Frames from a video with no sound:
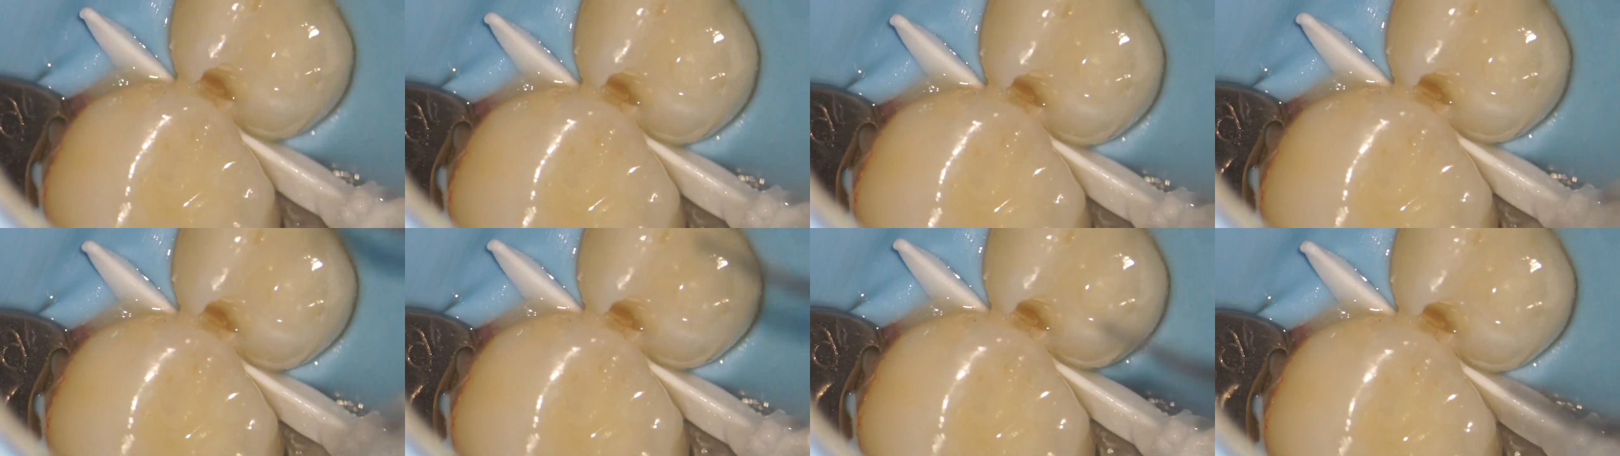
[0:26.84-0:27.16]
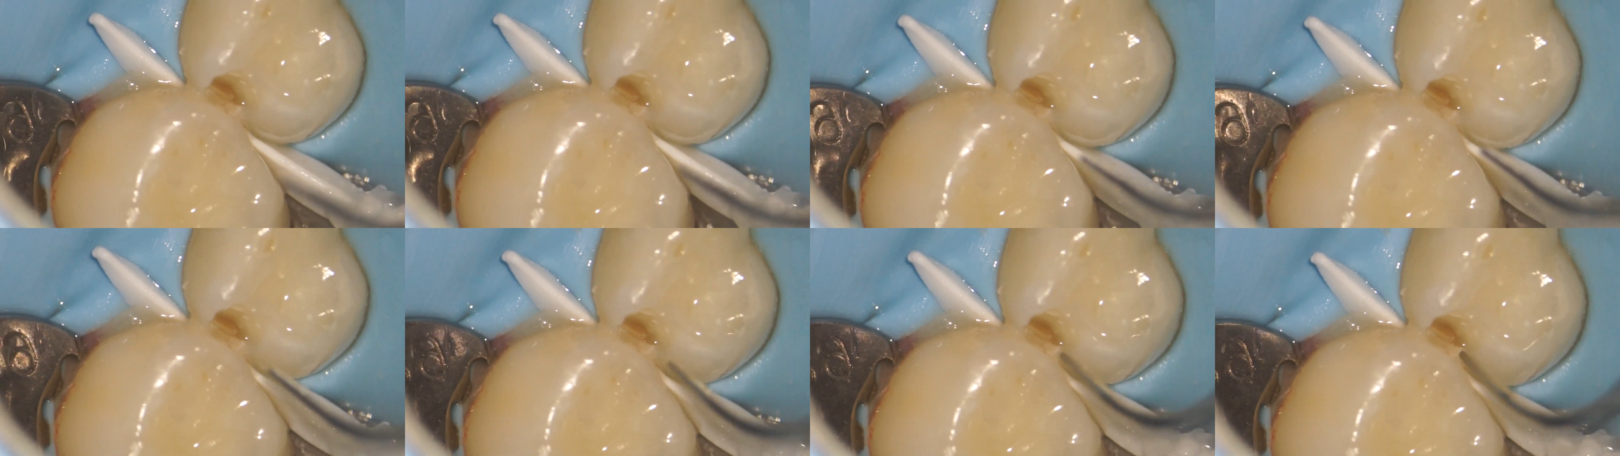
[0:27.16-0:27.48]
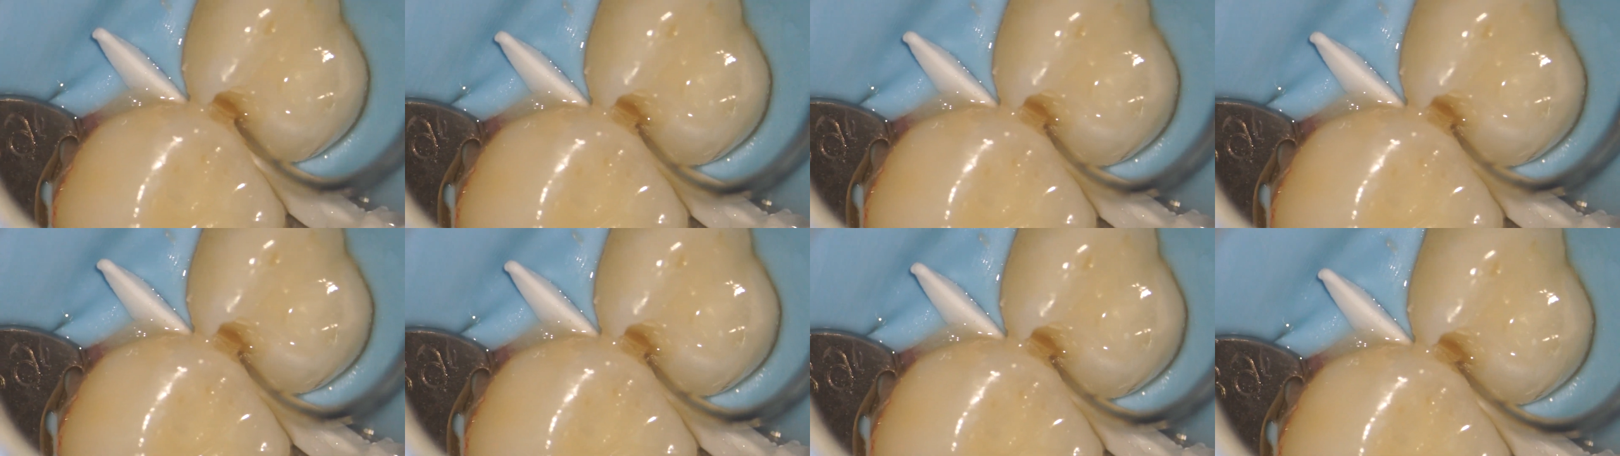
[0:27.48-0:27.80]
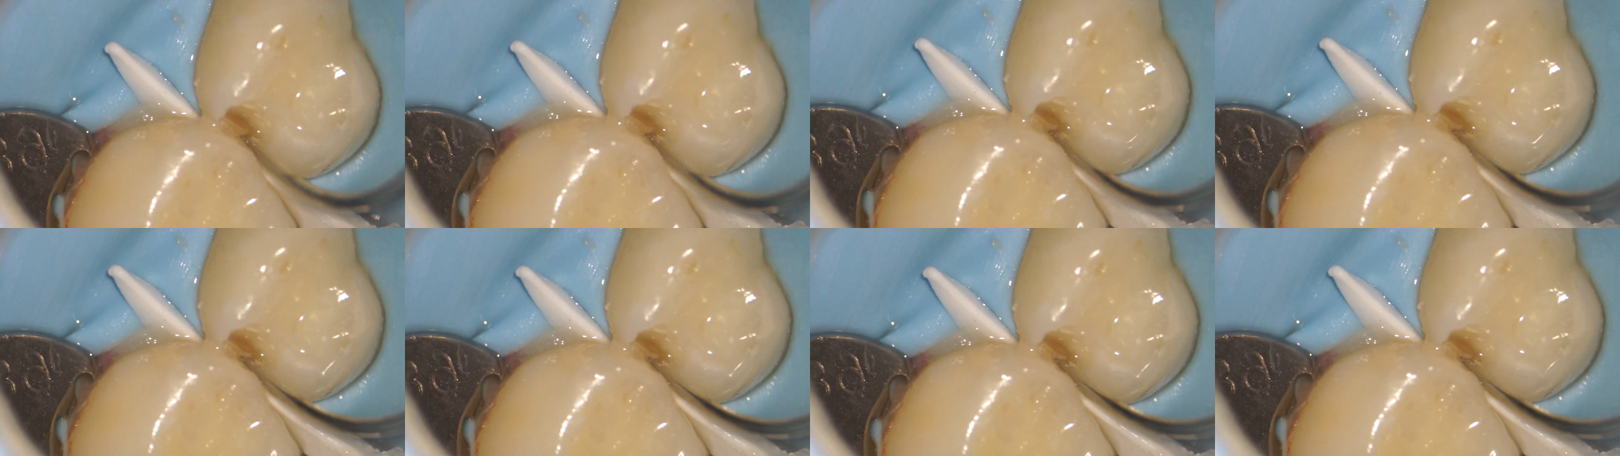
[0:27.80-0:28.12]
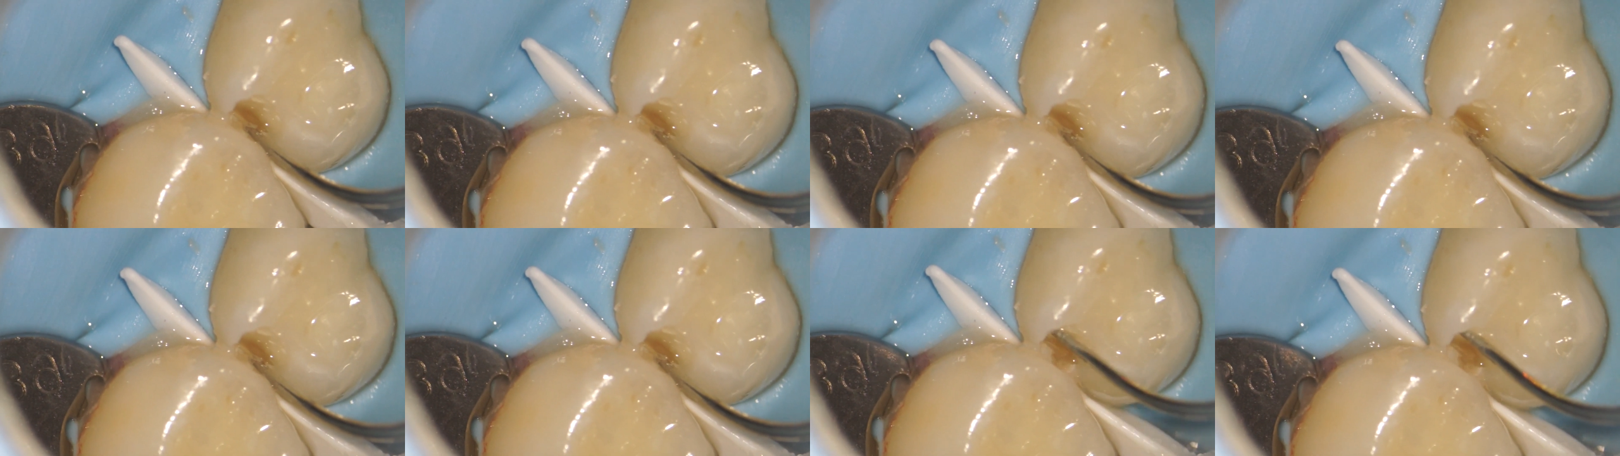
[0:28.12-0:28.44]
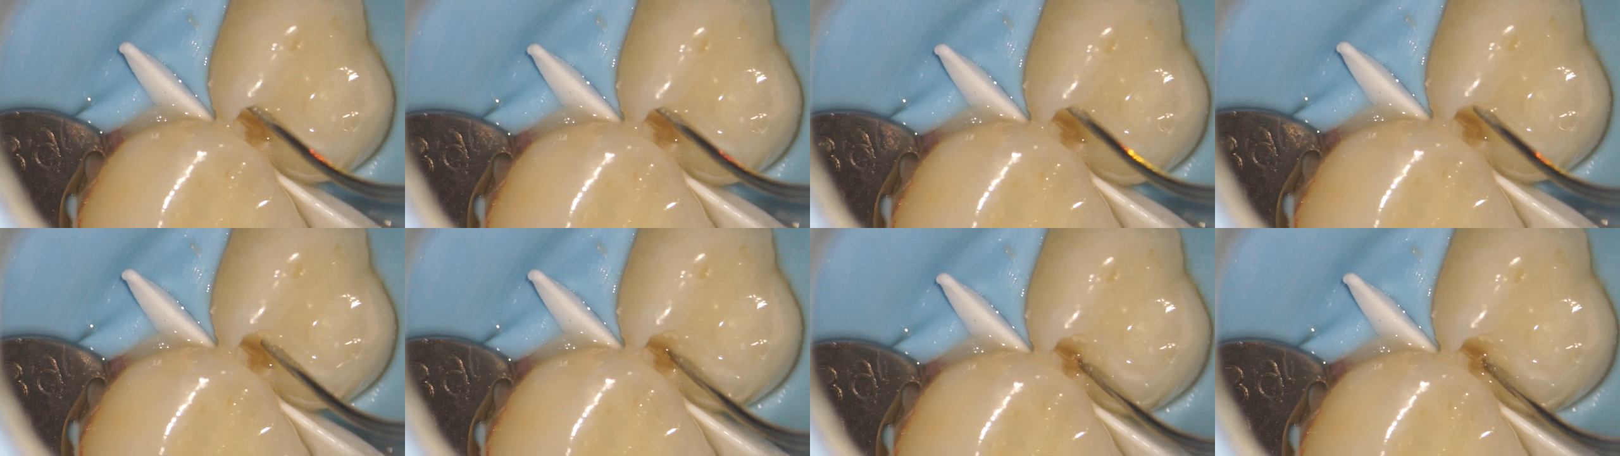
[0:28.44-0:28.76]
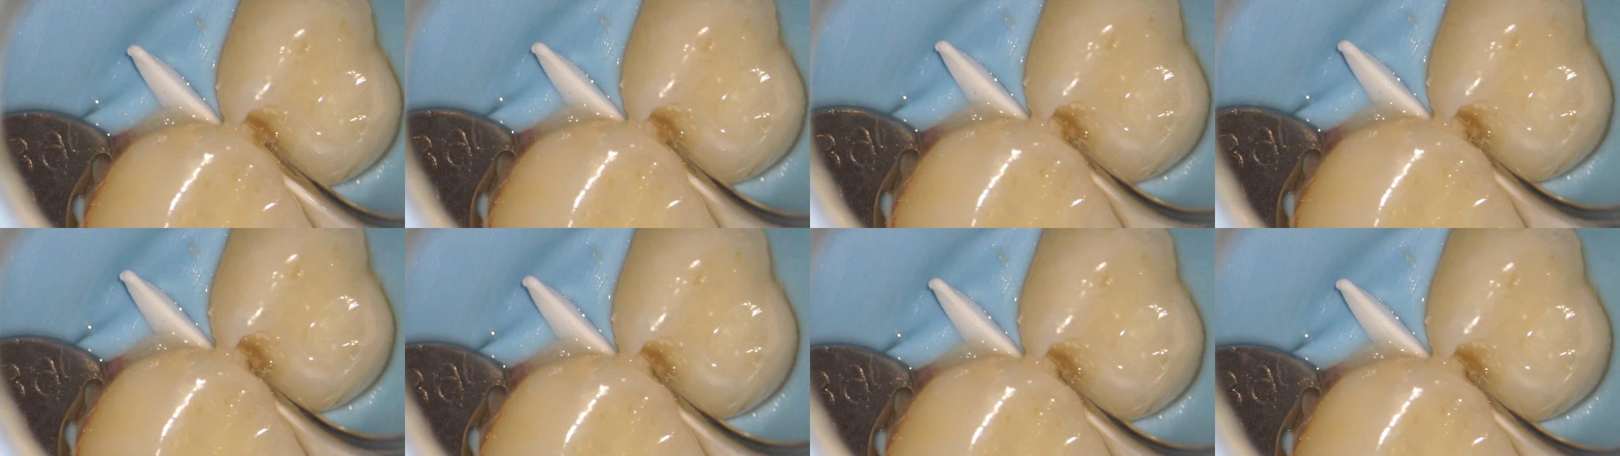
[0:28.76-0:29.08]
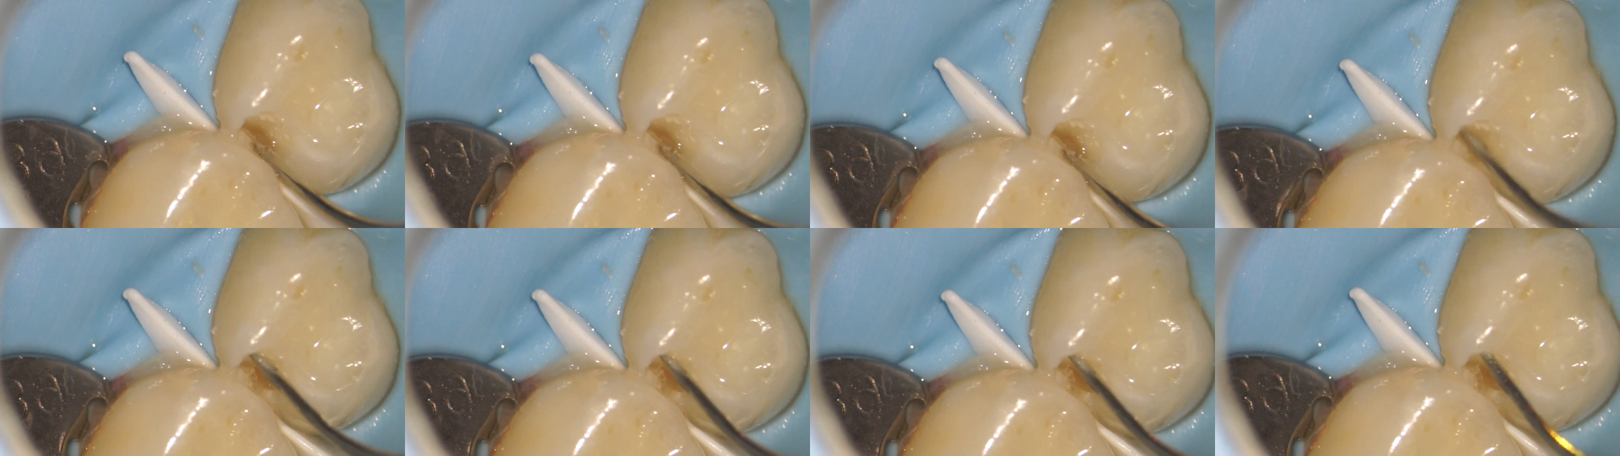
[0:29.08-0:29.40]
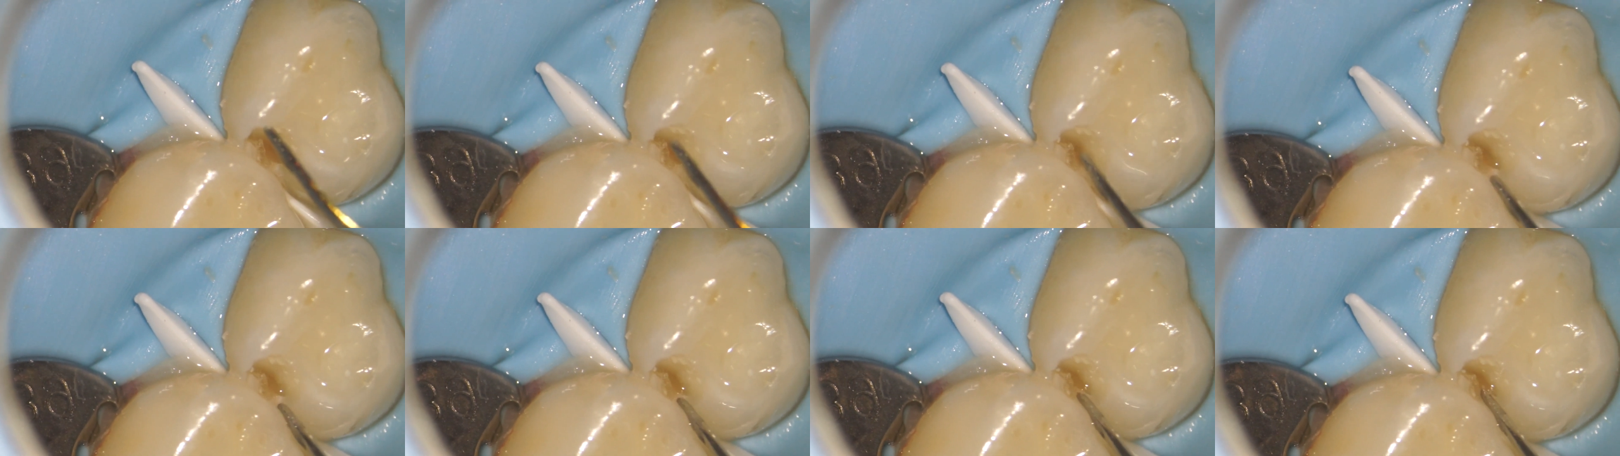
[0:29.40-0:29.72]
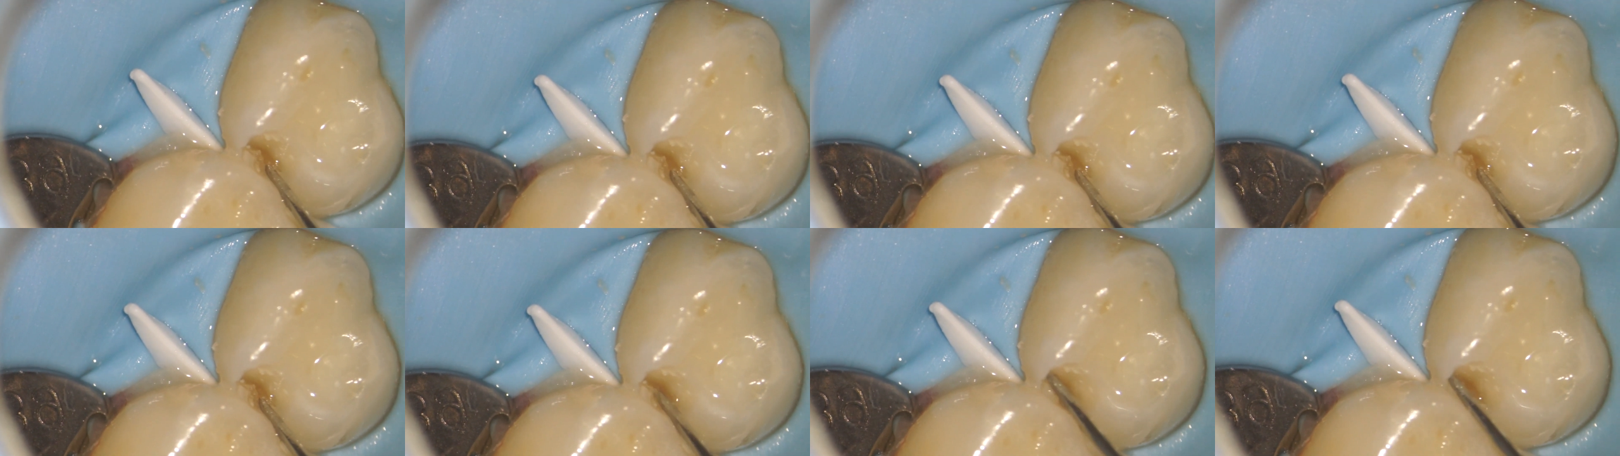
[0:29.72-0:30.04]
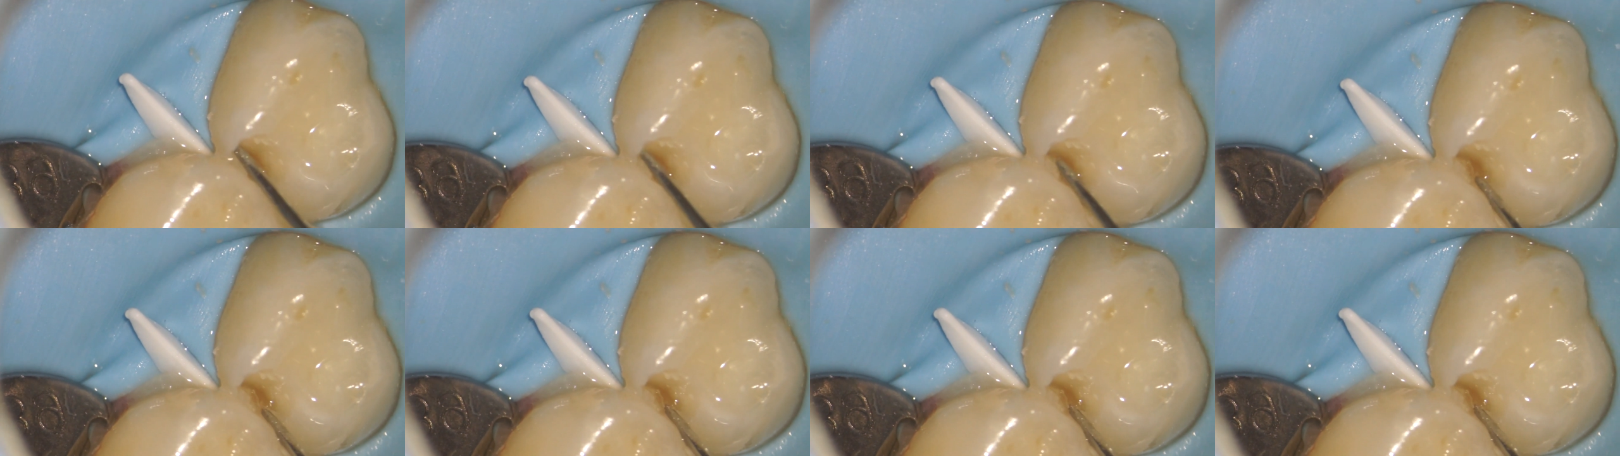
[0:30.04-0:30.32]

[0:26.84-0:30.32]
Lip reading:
(no speaker visible)